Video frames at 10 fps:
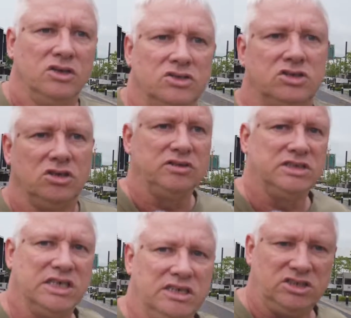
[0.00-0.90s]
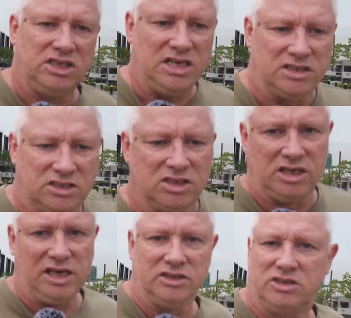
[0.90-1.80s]
Sony stand a chance
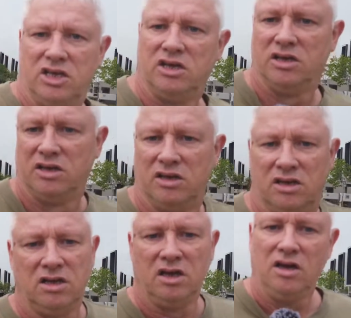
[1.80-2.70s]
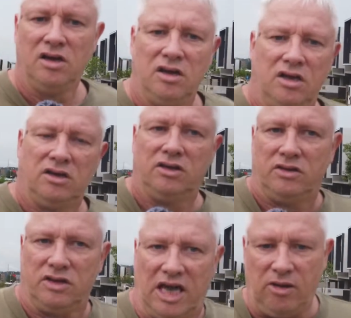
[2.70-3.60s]
against
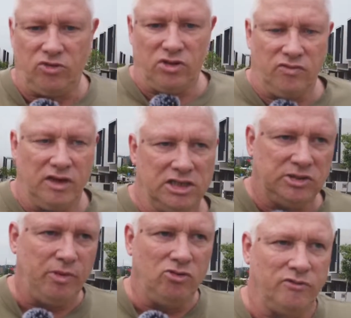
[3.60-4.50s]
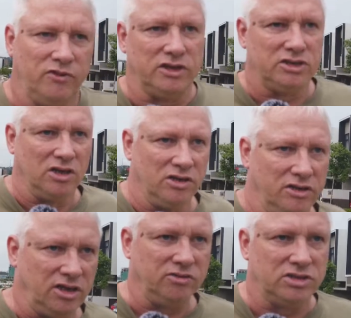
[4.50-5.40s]
the camera that really is built for this kind of
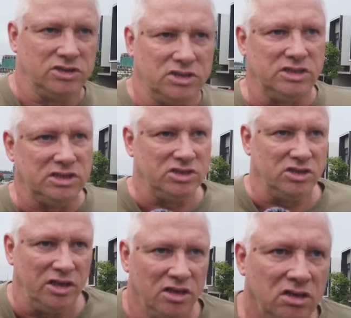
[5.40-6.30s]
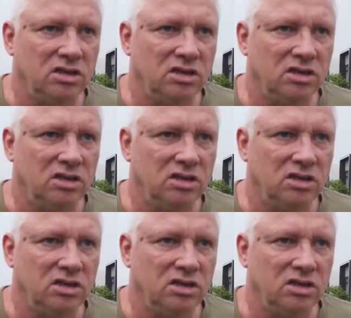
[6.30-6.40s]
thing, which is the DJI